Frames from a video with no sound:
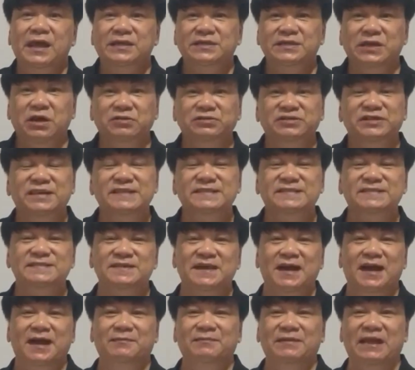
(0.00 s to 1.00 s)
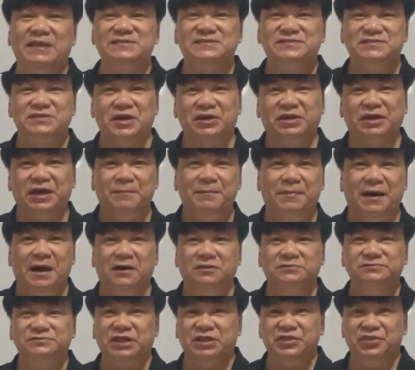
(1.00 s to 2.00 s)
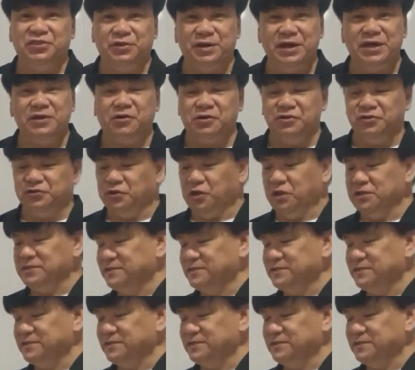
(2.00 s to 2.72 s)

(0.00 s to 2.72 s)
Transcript: Now this time, let's talk about the three control